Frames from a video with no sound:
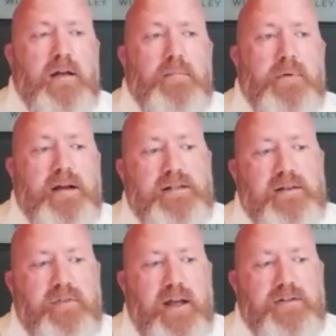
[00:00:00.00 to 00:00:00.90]
because
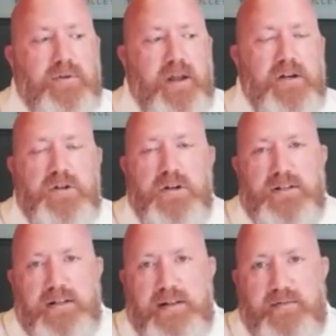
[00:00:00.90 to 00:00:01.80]
of that donation, it
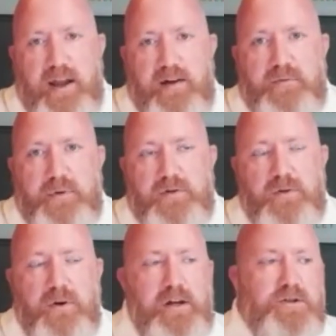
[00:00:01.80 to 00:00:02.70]
doesn't even have to be a
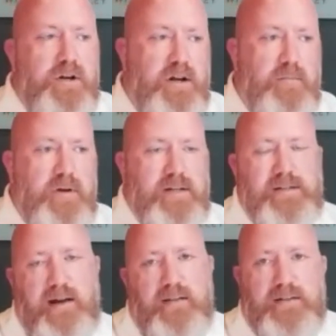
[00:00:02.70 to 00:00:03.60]
donation. It could be a
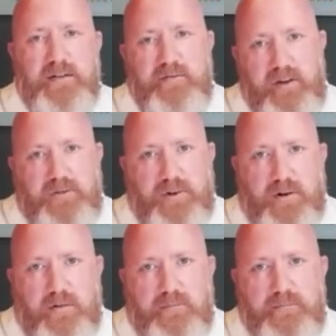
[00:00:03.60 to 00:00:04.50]
silent investor.